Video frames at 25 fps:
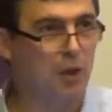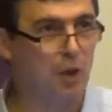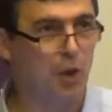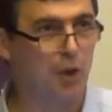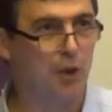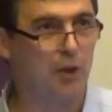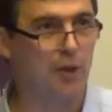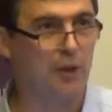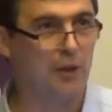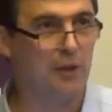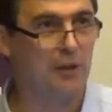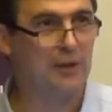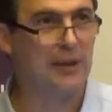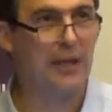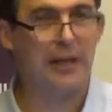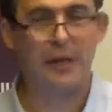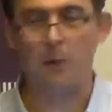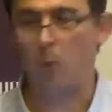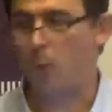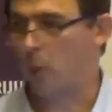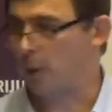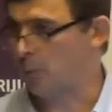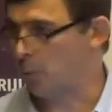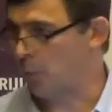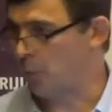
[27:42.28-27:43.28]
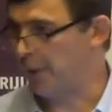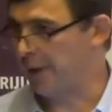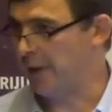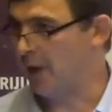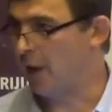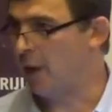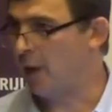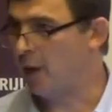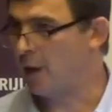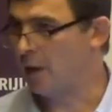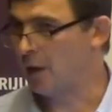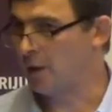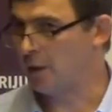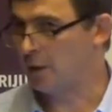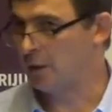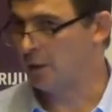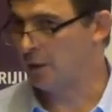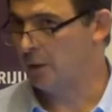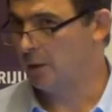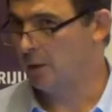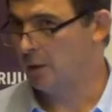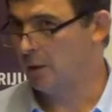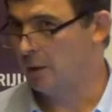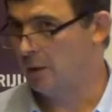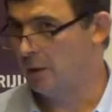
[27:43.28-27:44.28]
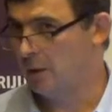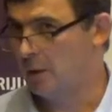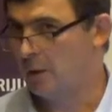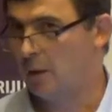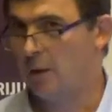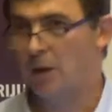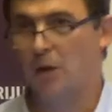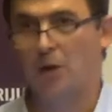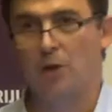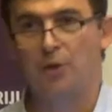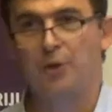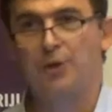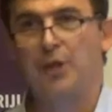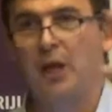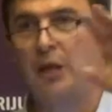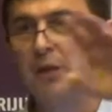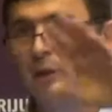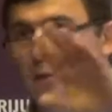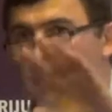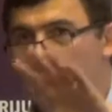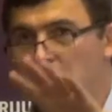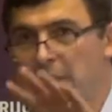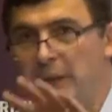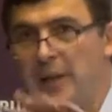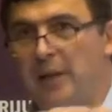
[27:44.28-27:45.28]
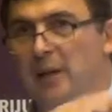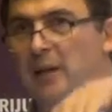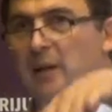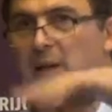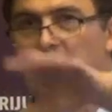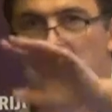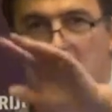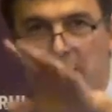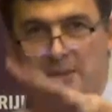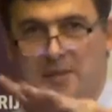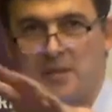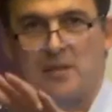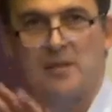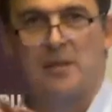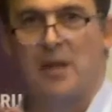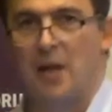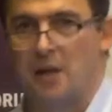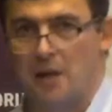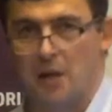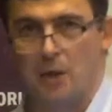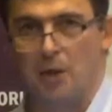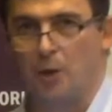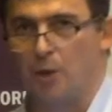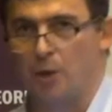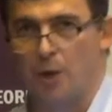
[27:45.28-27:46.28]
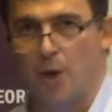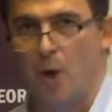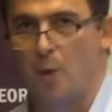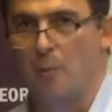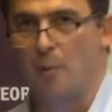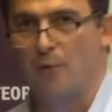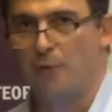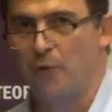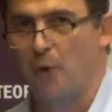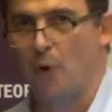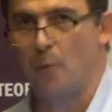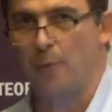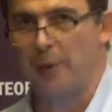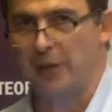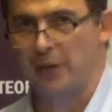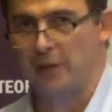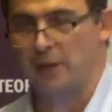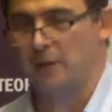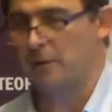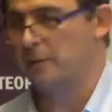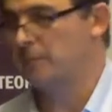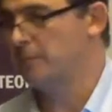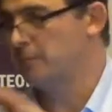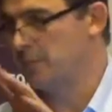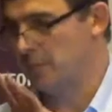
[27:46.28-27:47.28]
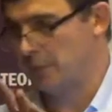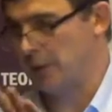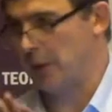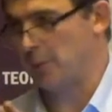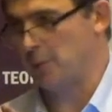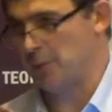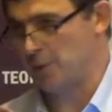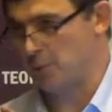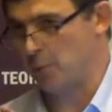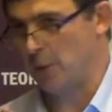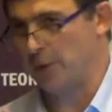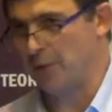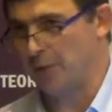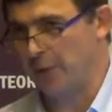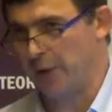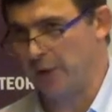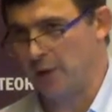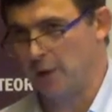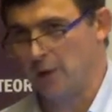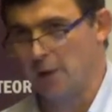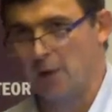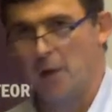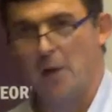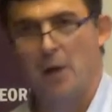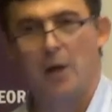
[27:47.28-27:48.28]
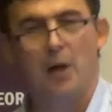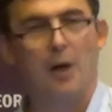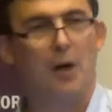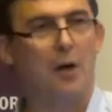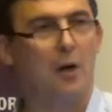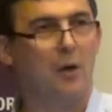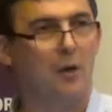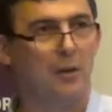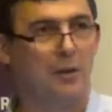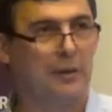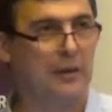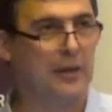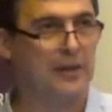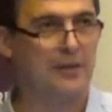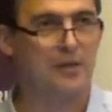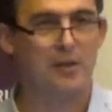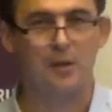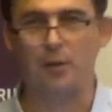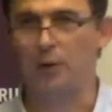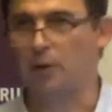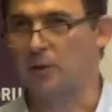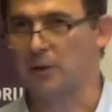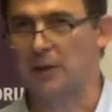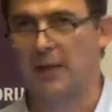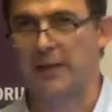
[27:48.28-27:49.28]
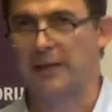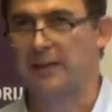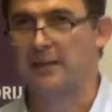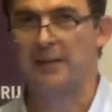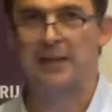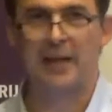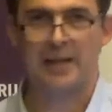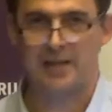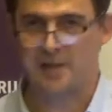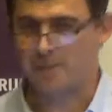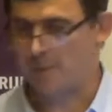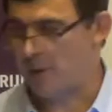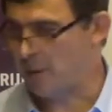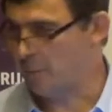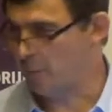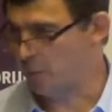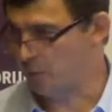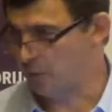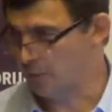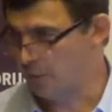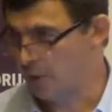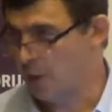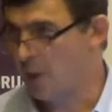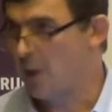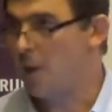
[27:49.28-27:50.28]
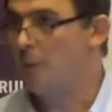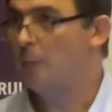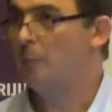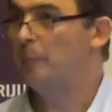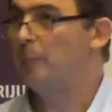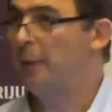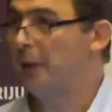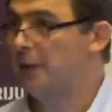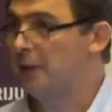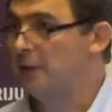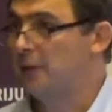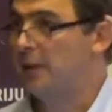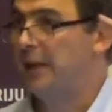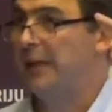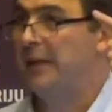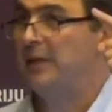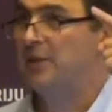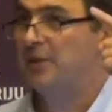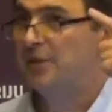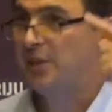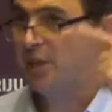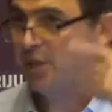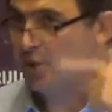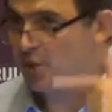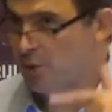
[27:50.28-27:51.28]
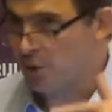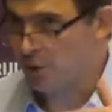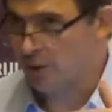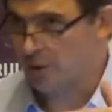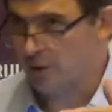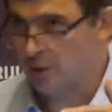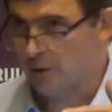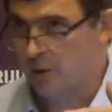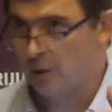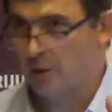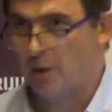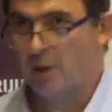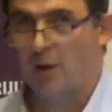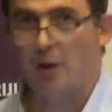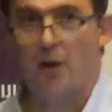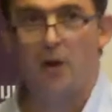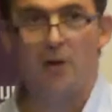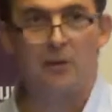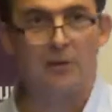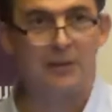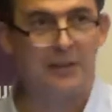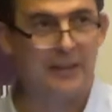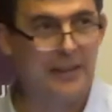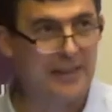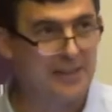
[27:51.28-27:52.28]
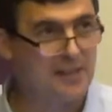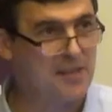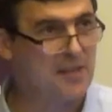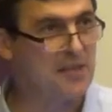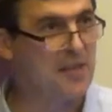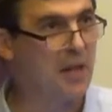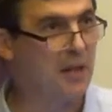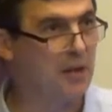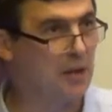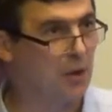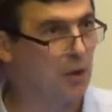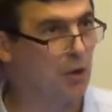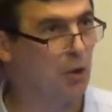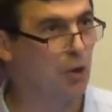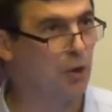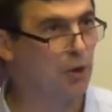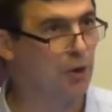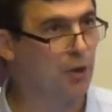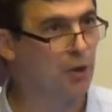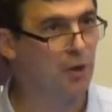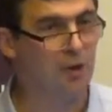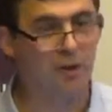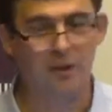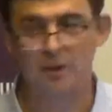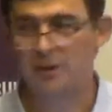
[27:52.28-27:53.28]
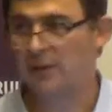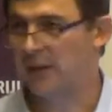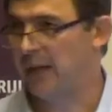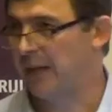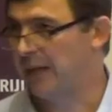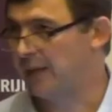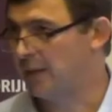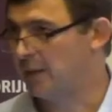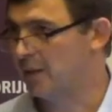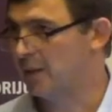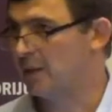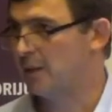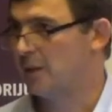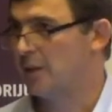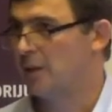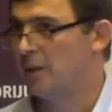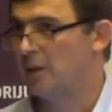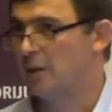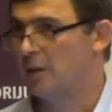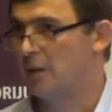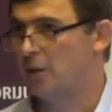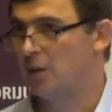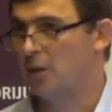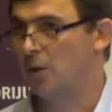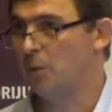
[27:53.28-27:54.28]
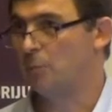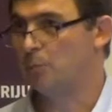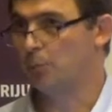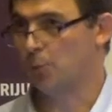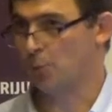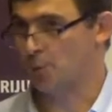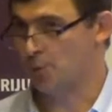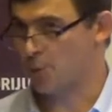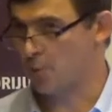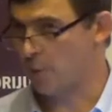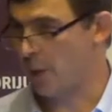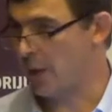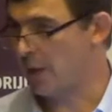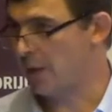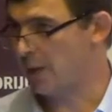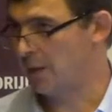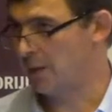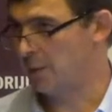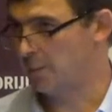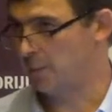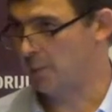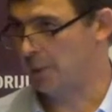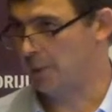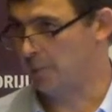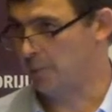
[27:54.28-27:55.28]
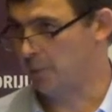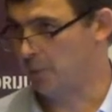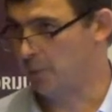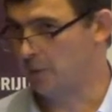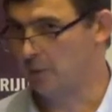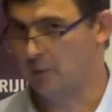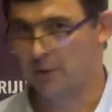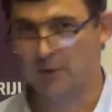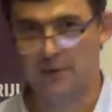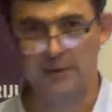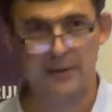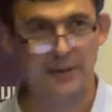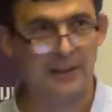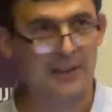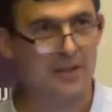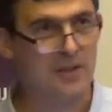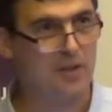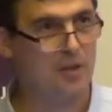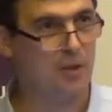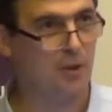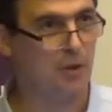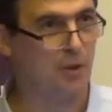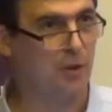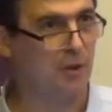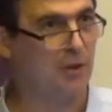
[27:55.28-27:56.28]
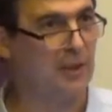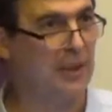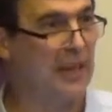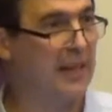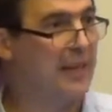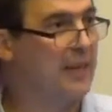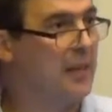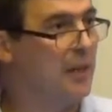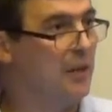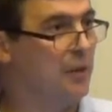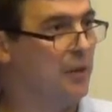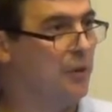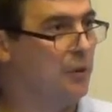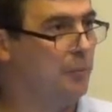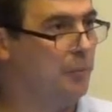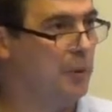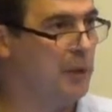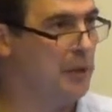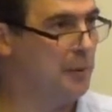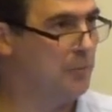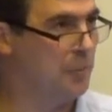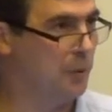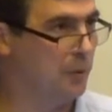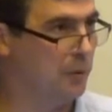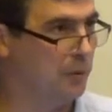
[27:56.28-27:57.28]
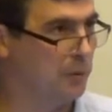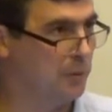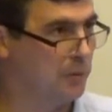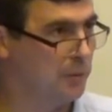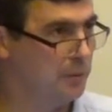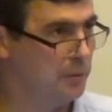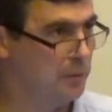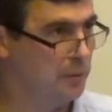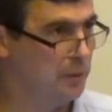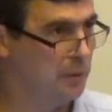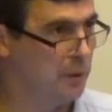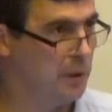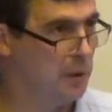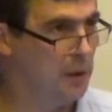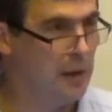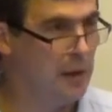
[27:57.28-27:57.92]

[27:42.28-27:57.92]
not look like what we are. Not only let's not look homophobic, that was one thing. Let's look like nice people. But in addition, let's not look like bourgeois people. Let's look like the people.